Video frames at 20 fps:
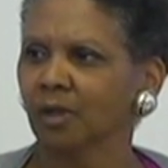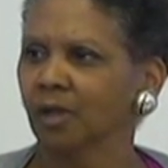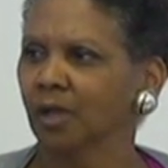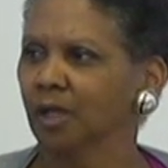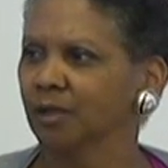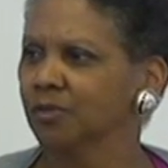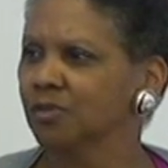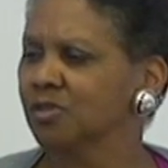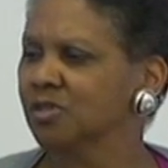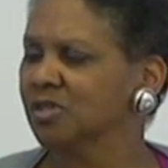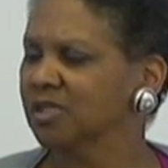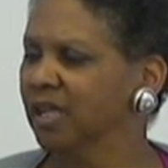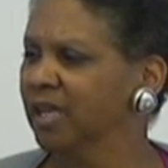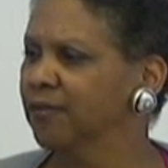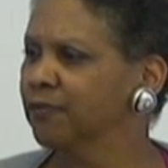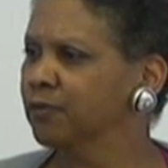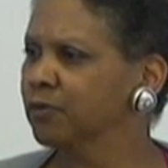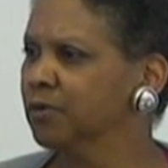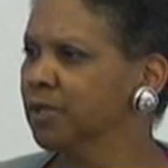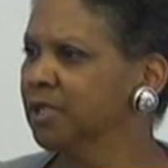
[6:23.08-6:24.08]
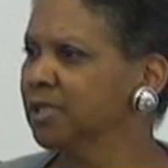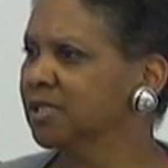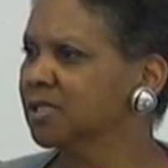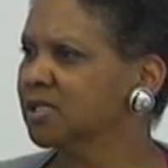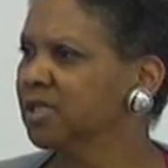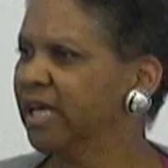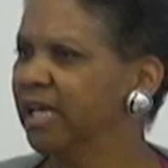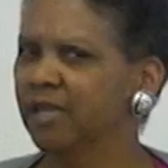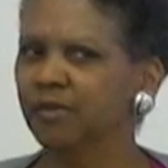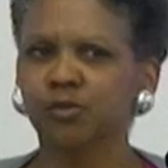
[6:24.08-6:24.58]
Under slavery,
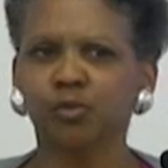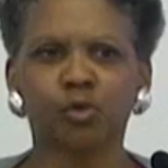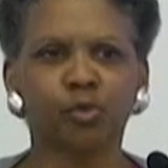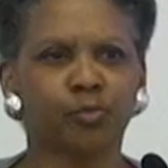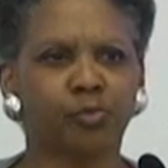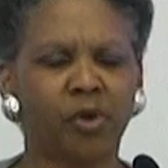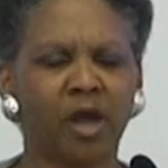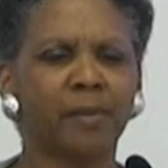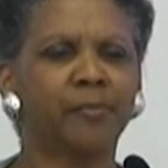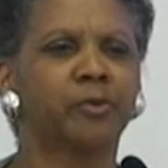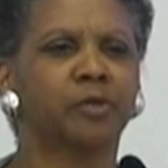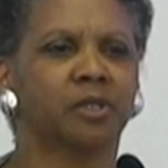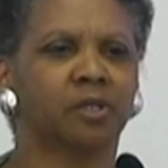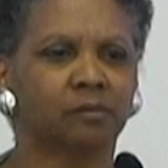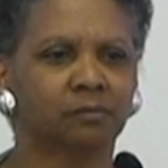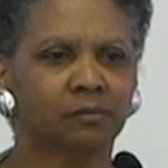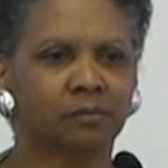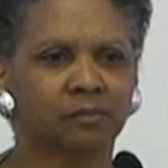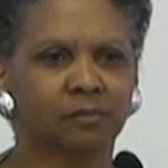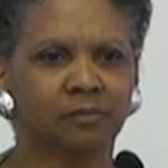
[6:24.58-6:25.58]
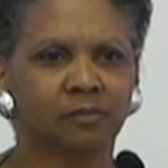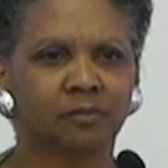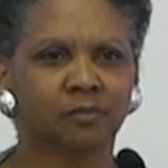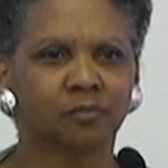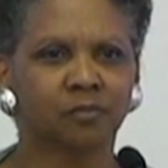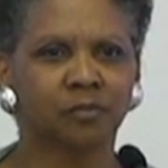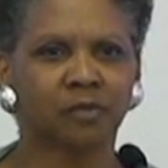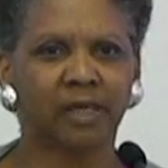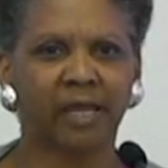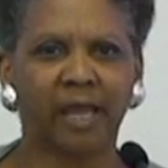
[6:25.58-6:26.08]
slaves were property.
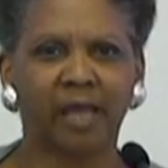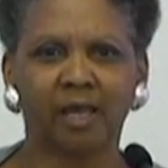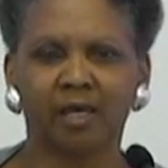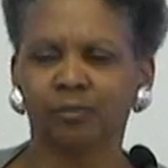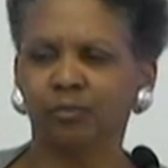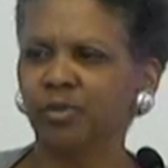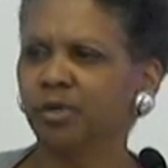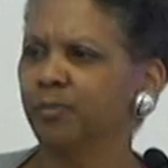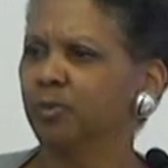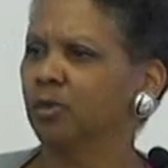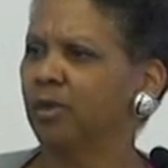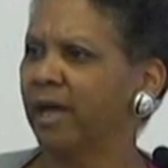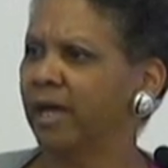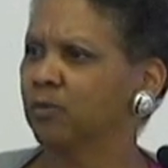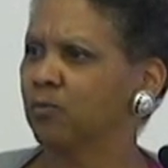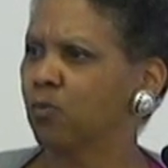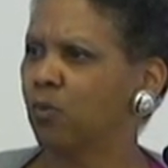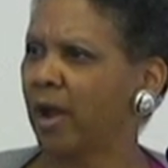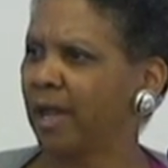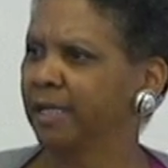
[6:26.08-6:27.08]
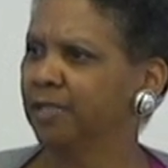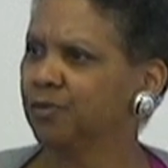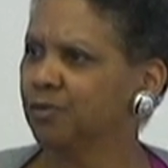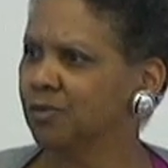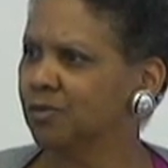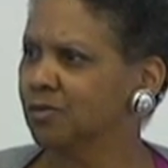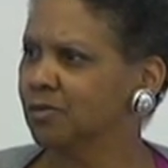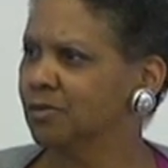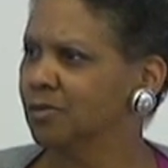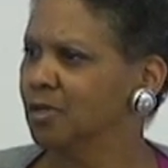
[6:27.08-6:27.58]
And people had
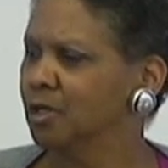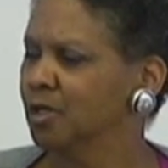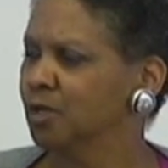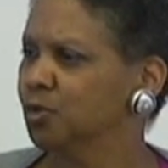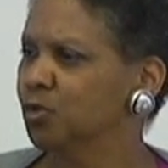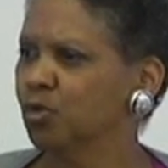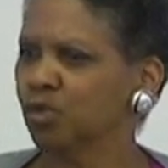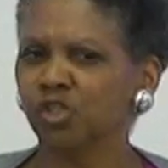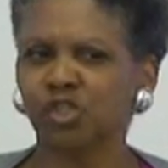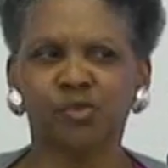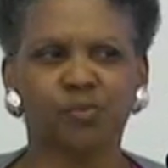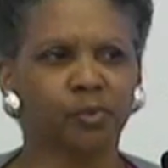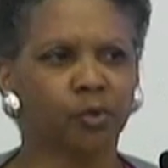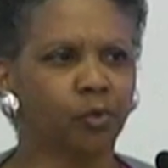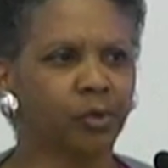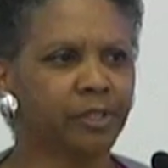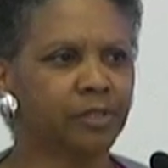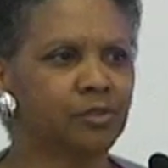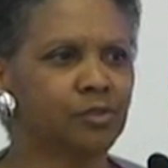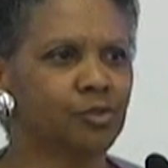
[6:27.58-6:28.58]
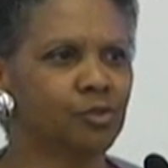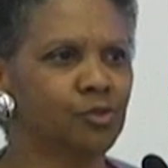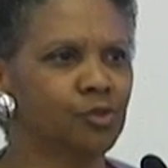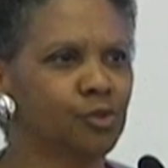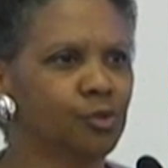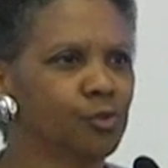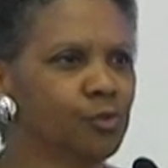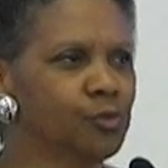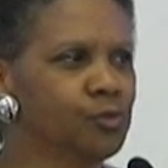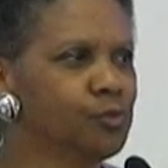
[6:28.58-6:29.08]
rights to exploit, to
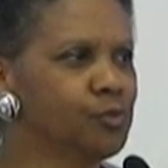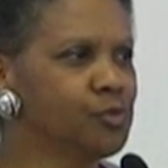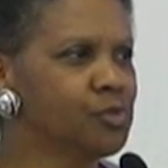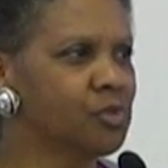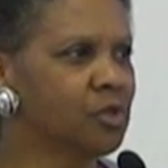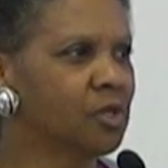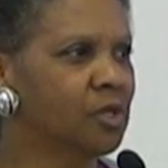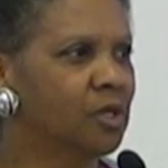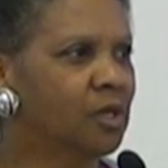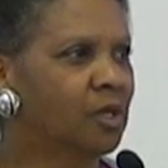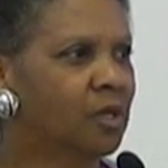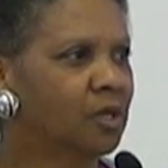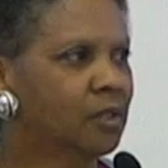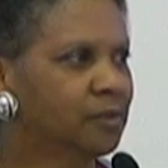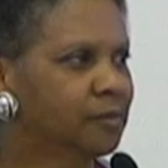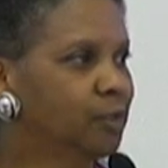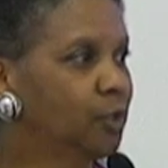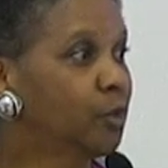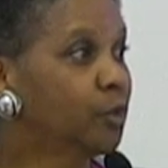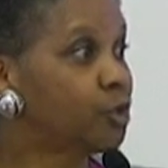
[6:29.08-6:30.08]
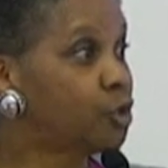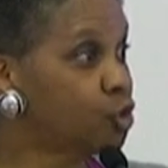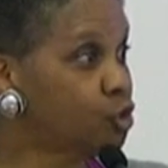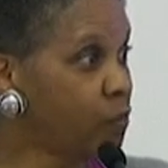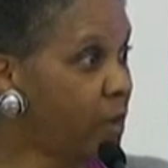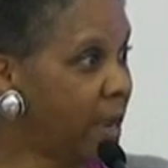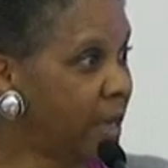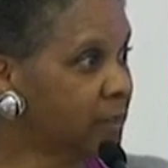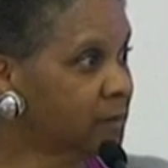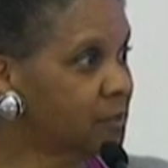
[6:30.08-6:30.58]
use,
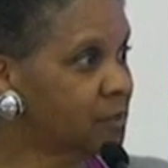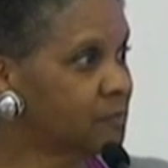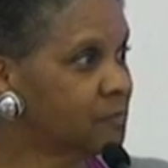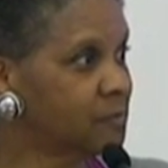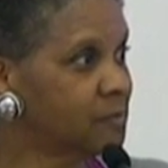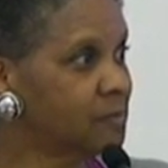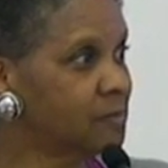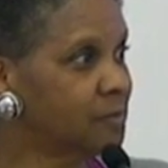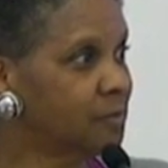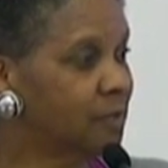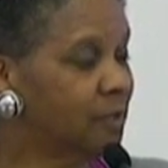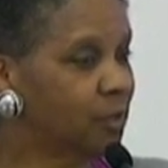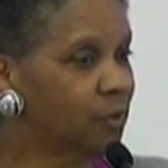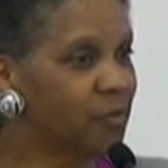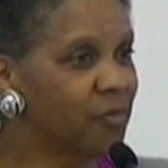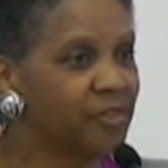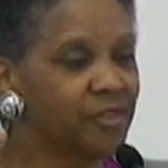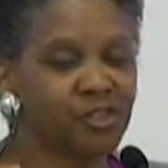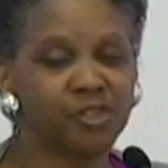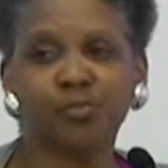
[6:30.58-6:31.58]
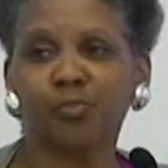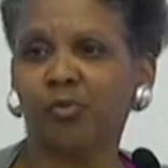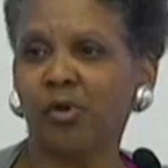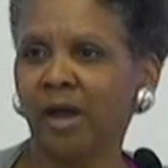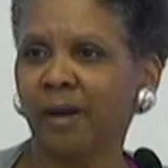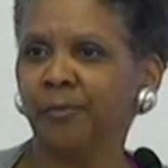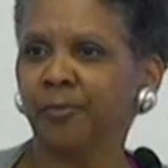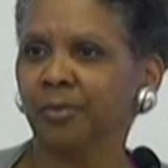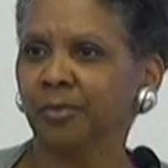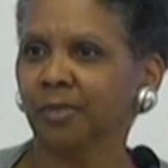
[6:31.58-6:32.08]
extract, this
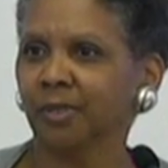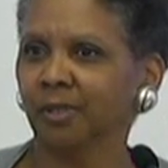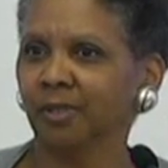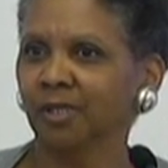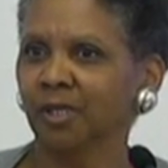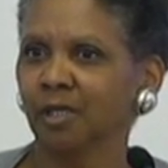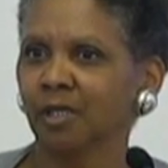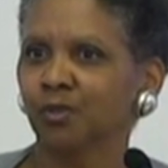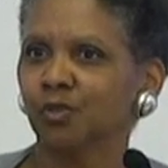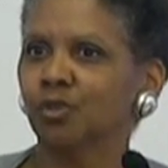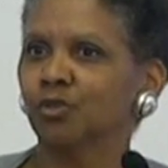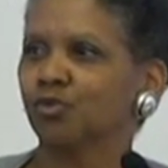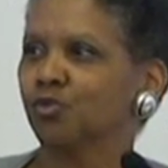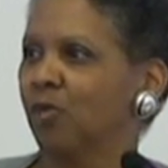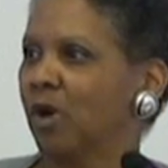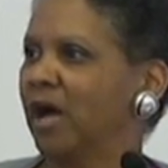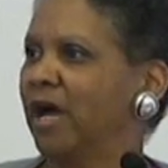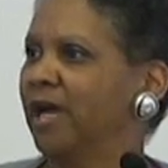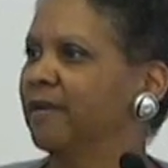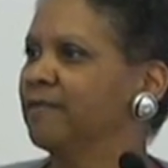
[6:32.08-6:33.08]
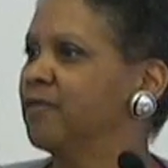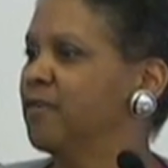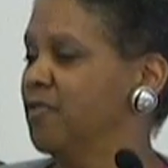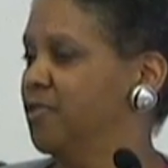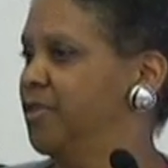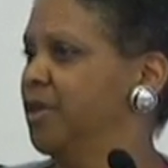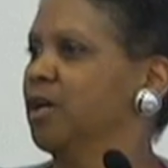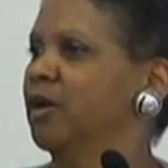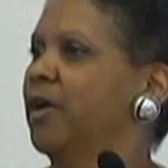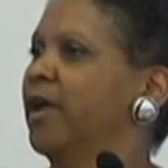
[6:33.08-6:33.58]
property to drive
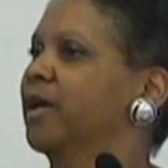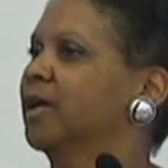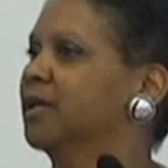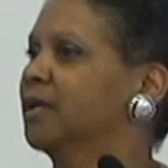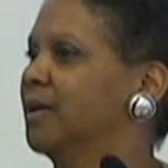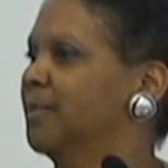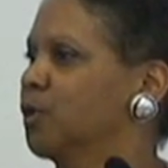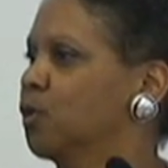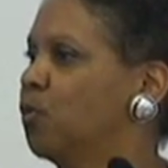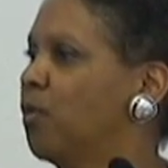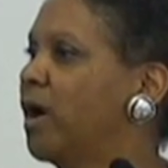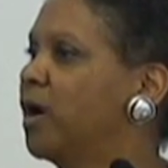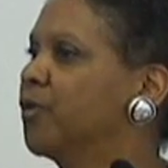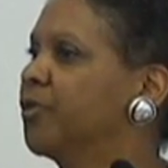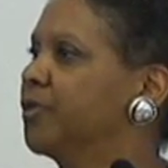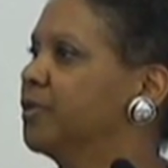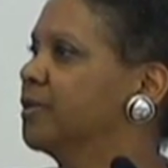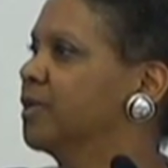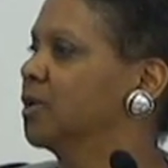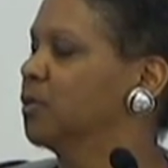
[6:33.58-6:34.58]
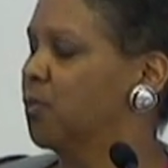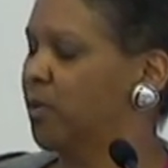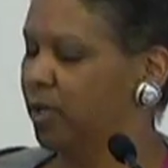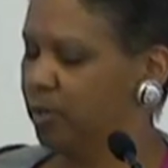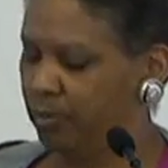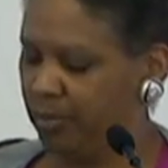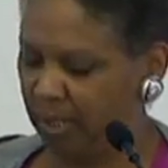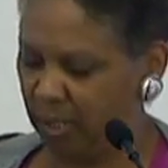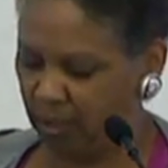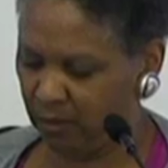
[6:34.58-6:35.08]
their economic wealth and their
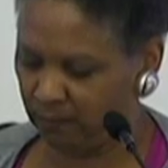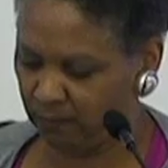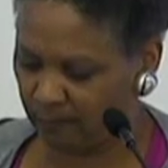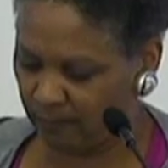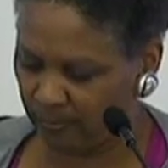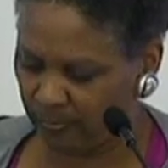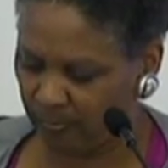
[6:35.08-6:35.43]
well-being.